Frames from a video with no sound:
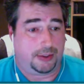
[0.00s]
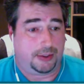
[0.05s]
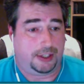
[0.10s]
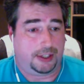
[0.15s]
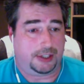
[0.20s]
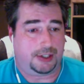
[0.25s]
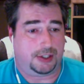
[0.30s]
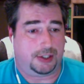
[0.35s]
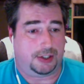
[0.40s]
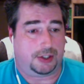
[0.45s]

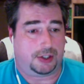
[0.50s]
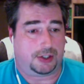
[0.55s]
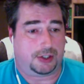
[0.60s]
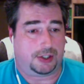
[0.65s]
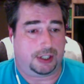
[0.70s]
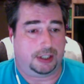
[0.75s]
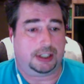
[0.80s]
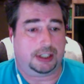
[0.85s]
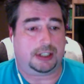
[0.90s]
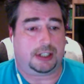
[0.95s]
"This is
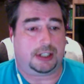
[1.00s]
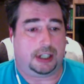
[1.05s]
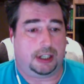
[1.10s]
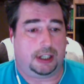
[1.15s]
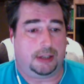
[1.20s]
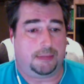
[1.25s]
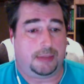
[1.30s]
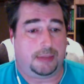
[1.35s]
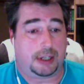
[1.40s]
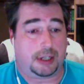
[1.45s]
still a
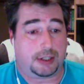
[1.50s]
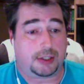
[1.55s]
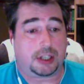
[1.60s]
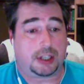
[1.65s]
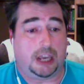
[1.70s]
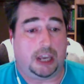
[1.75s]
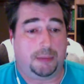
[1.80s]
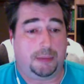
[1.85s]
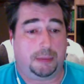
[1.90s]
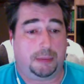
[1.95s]
team that is
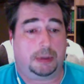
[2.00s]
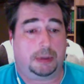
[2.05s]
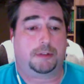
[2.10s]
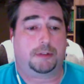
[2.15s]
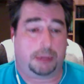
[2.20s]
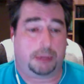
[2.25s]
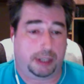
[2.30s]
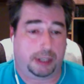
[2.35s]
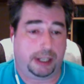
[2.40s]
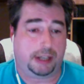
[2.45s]

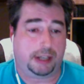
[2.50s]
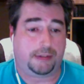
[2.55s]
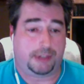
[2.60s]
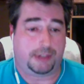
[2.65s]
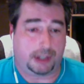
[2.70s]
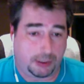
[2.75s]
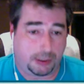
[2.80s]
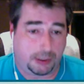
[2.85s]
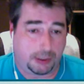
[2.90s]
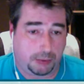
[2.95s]
capable of playing
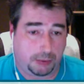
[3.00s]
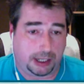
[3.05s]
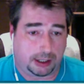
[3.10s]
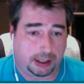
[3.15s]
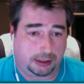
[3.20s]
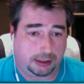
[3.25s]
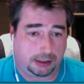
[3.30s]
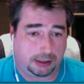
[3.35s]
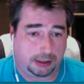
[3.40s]
very well.